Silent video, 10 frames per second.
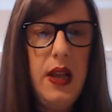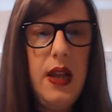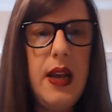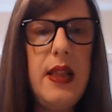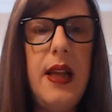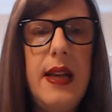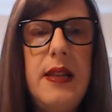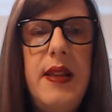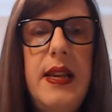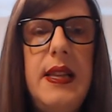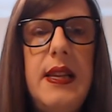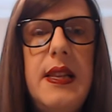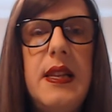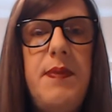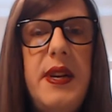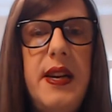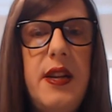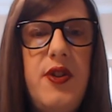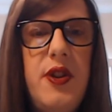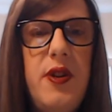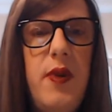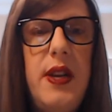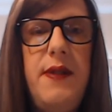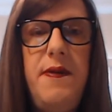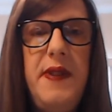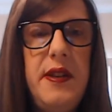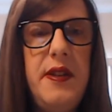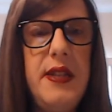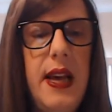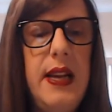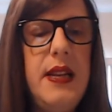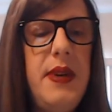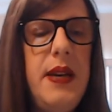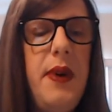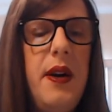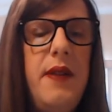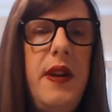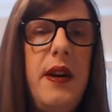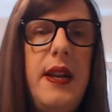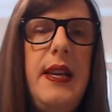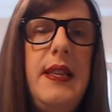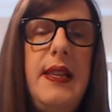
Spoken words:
And the last of these is experiential, what it feels like to be a part of an audience.